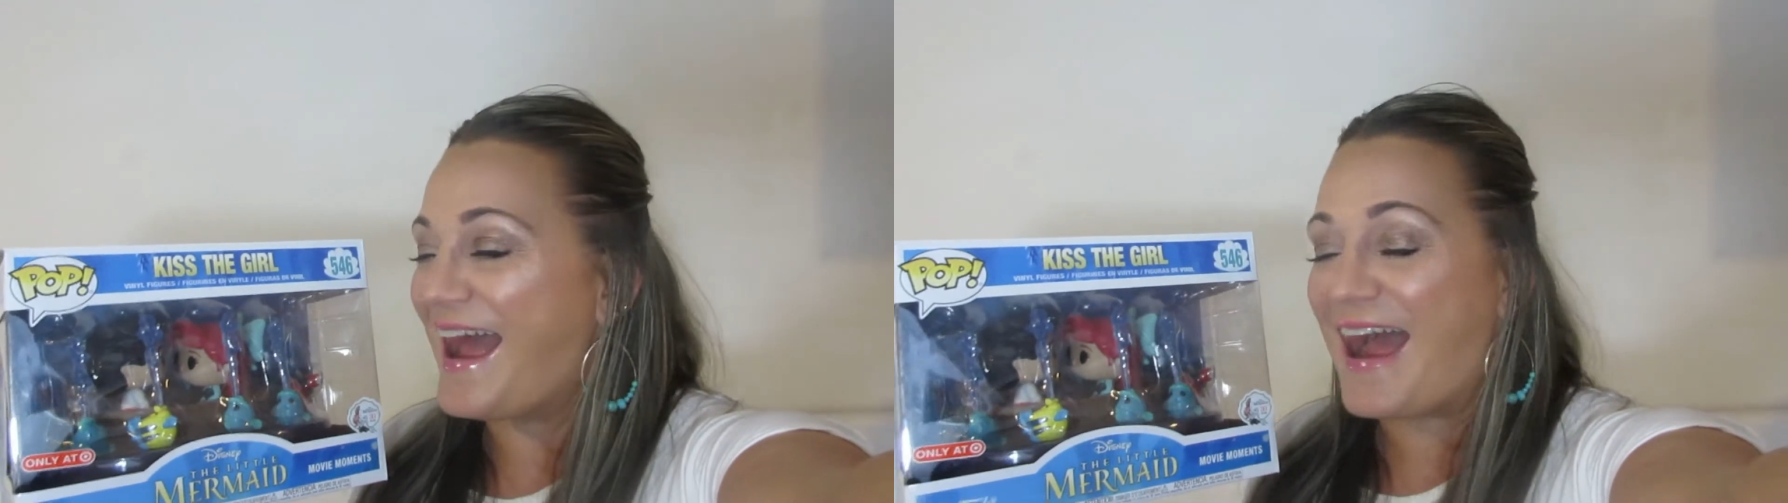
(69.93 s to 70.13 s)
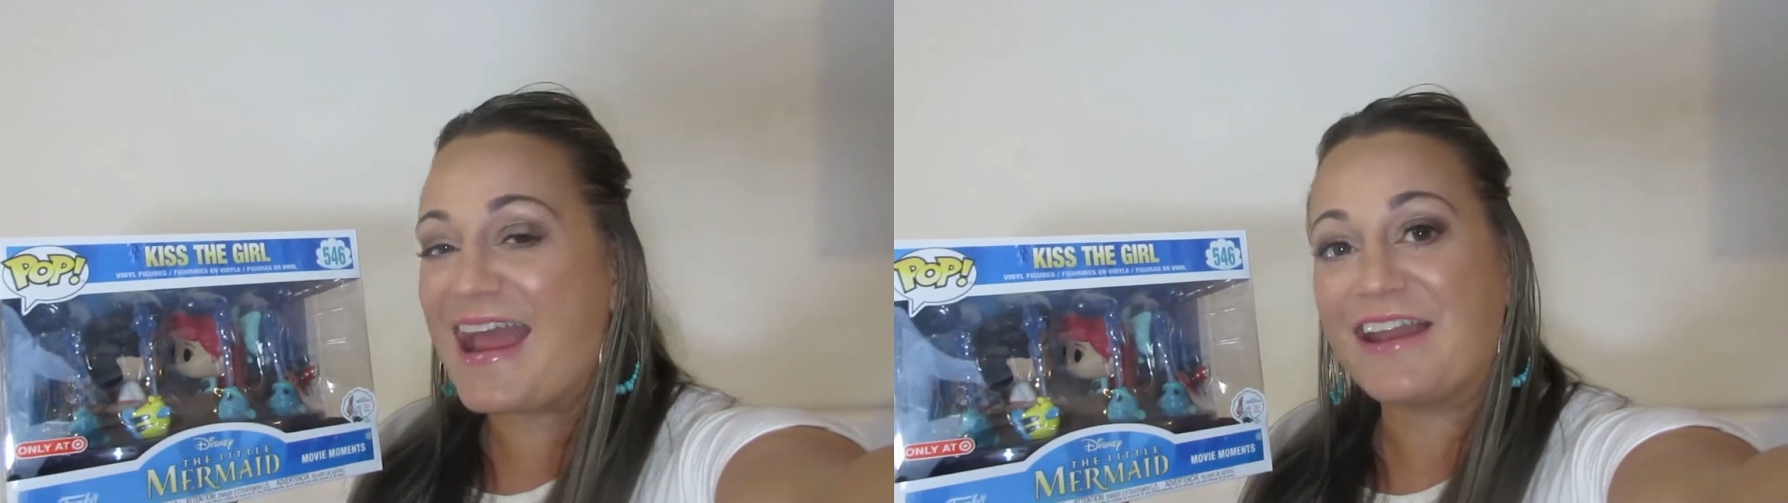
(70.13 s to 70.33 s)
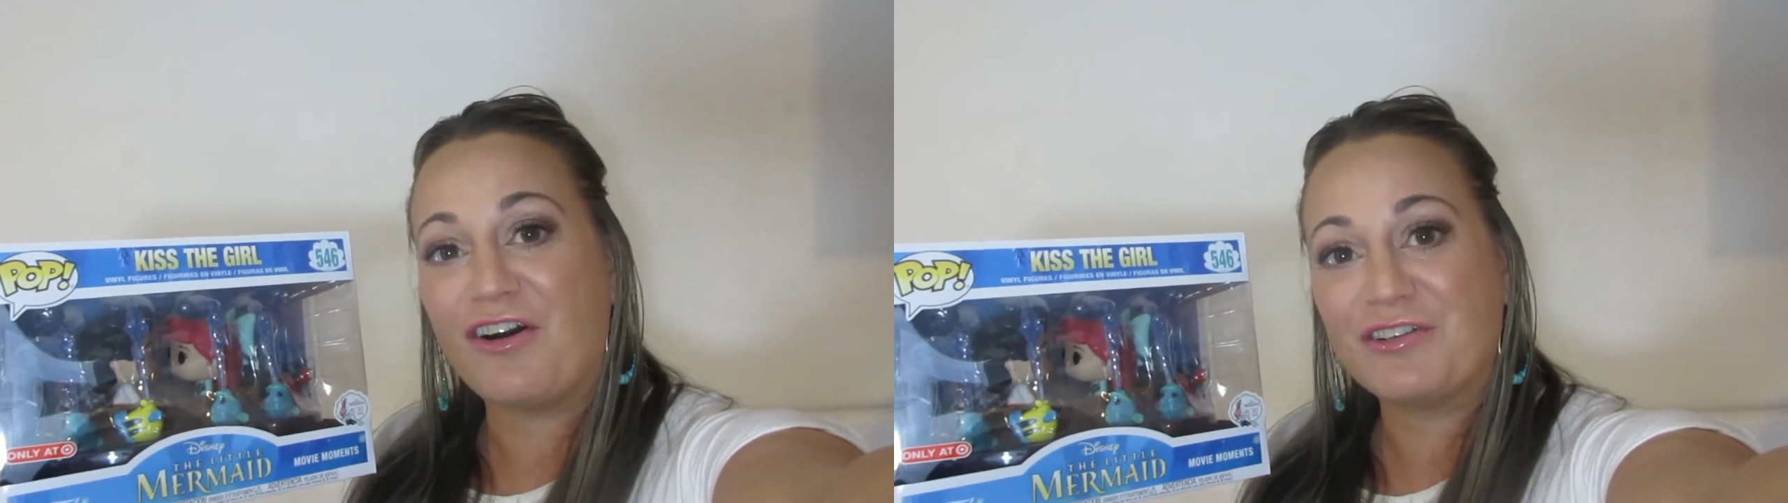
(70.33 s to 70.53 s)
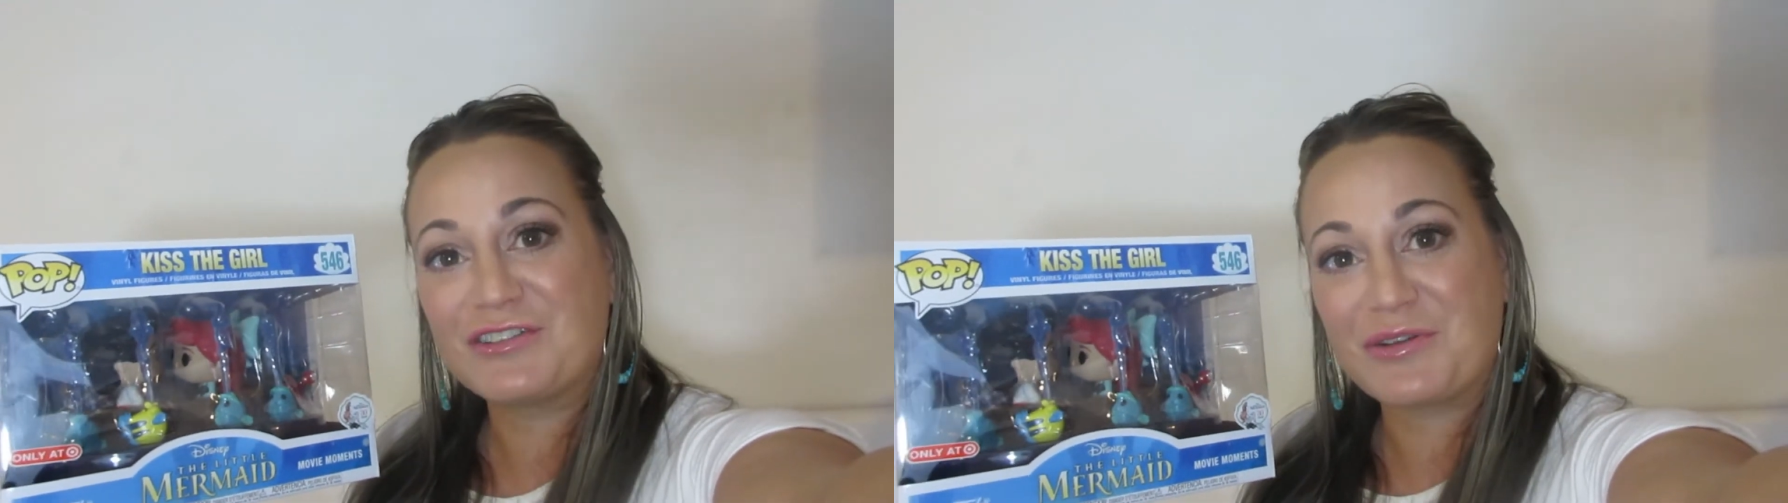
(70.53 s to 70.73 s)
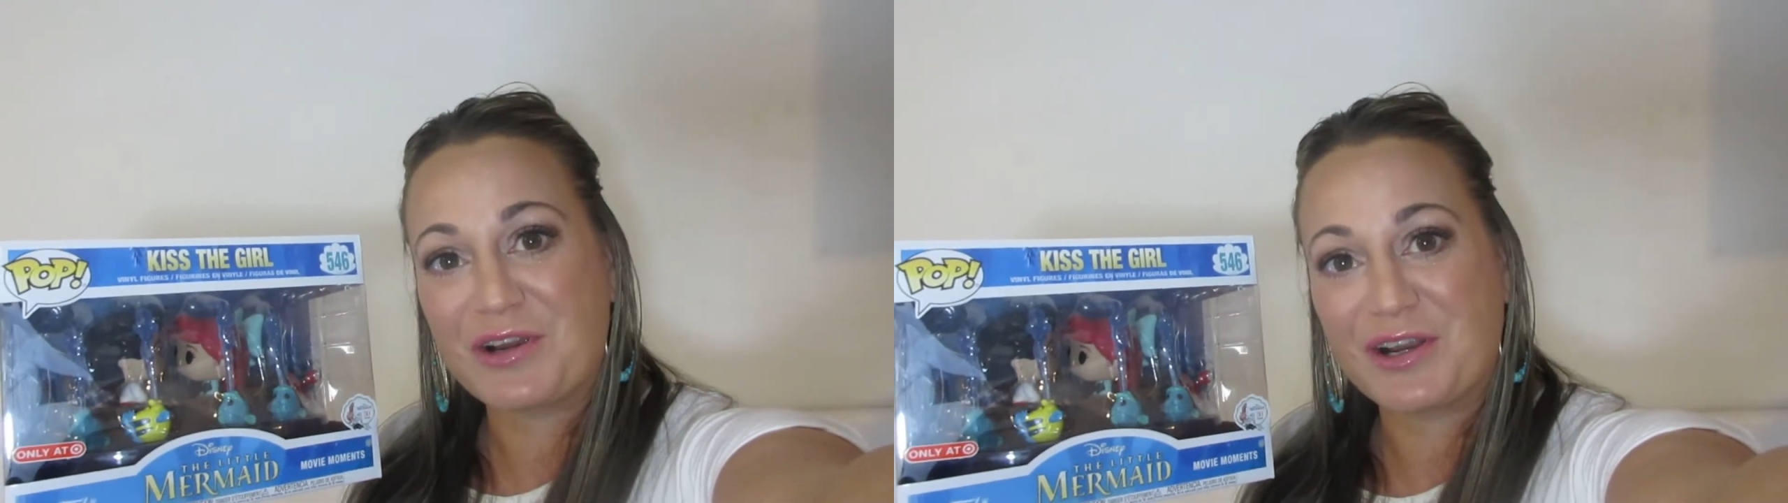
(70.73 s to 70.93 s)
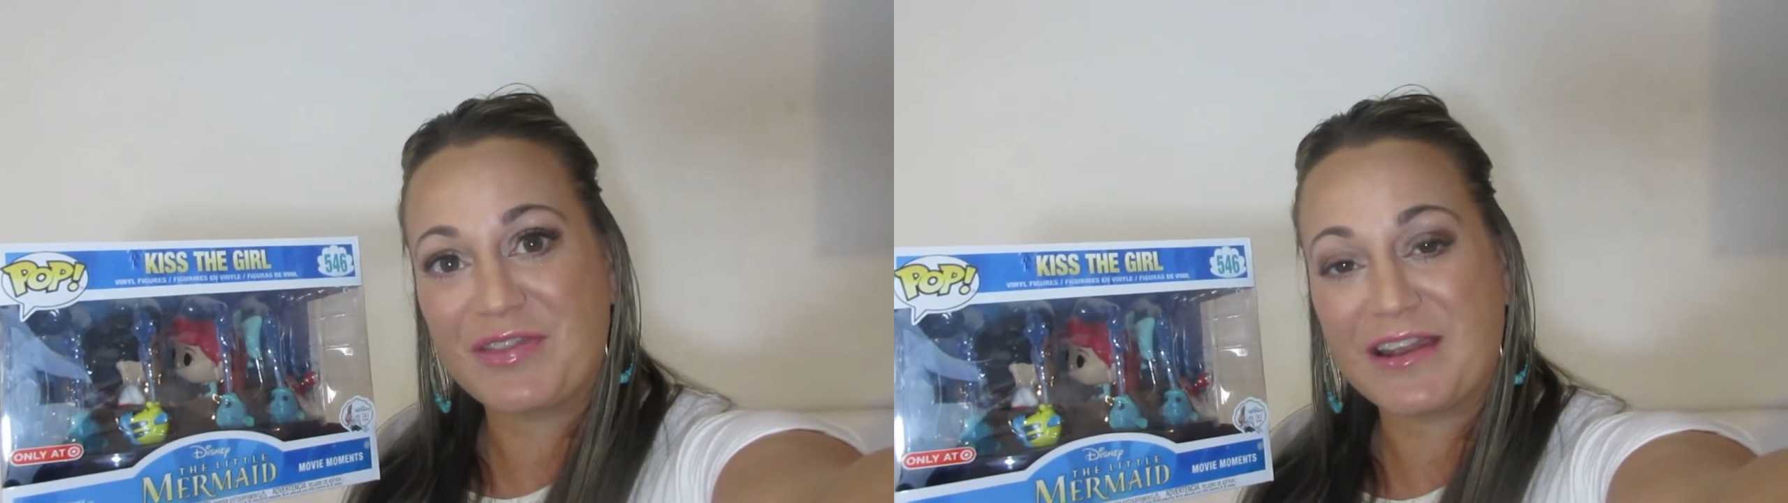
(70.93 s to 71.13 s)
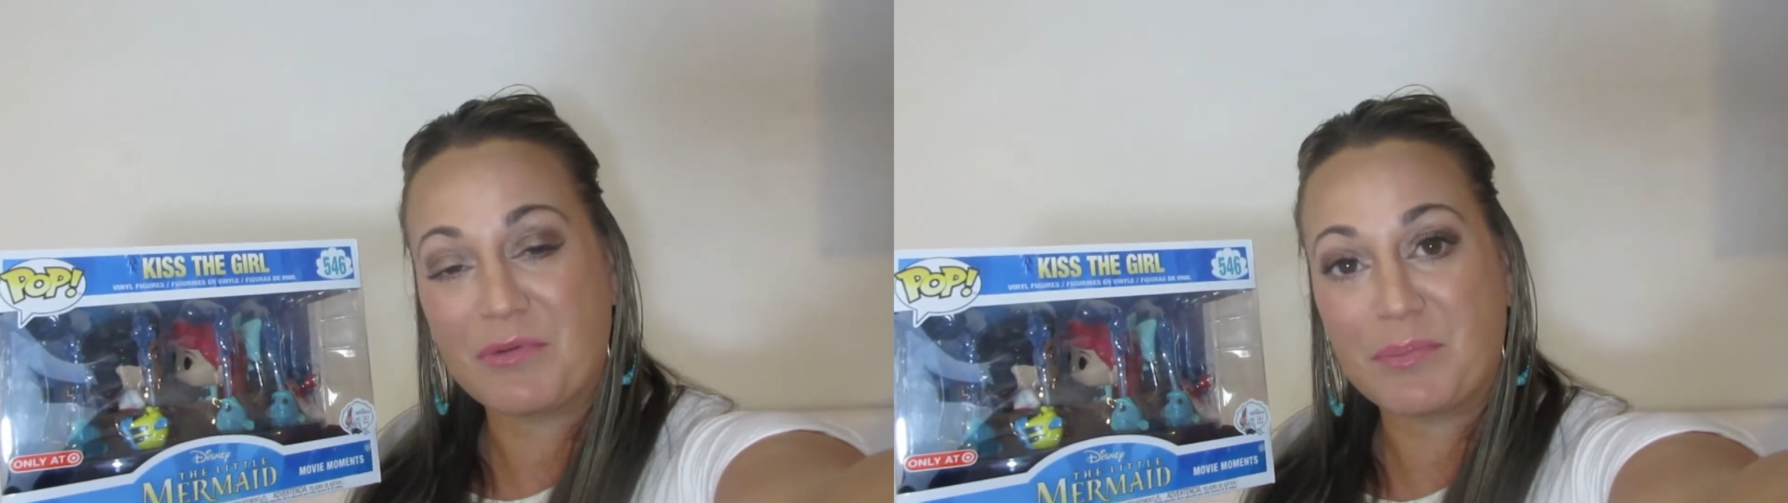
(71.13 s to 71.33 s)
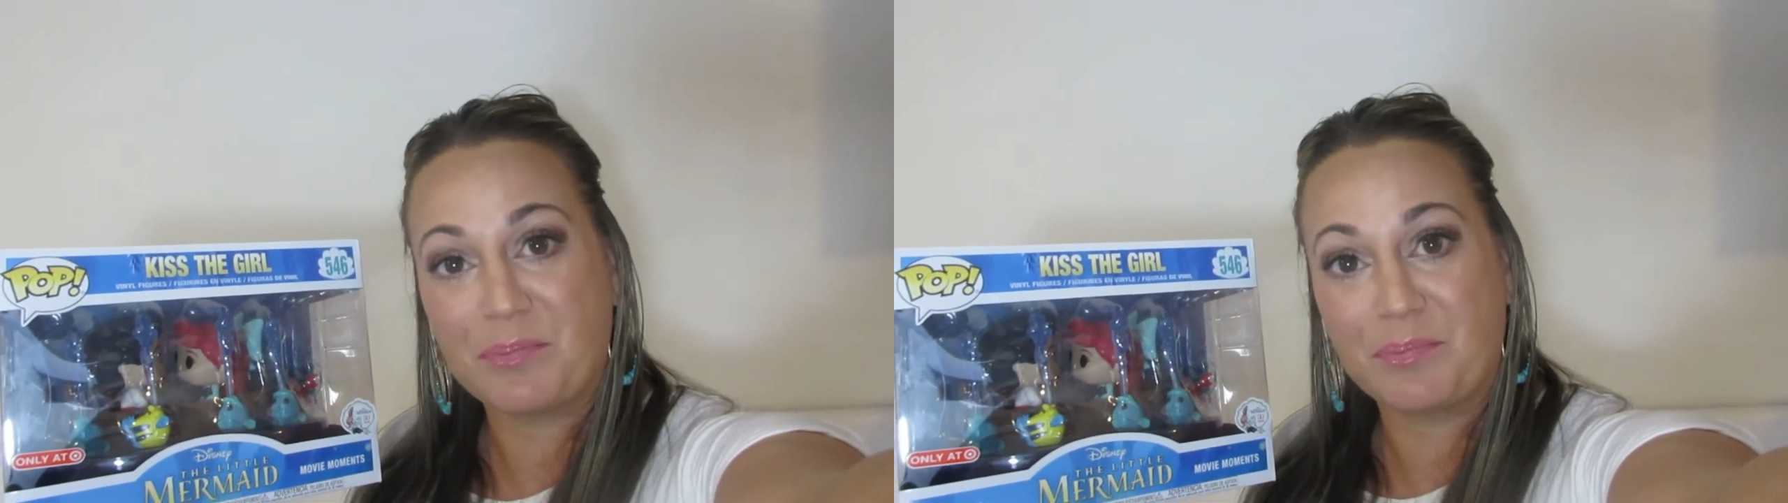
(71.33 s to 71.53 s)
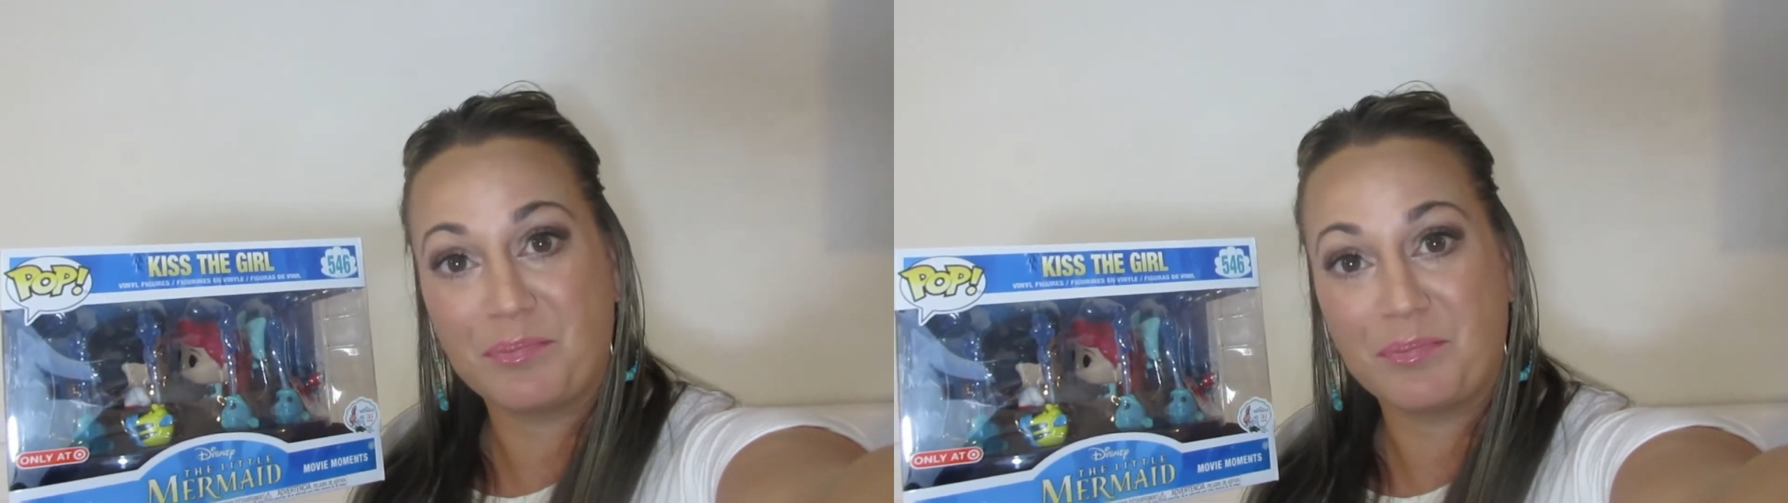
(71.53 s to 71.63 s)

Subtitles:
I had also heard that it would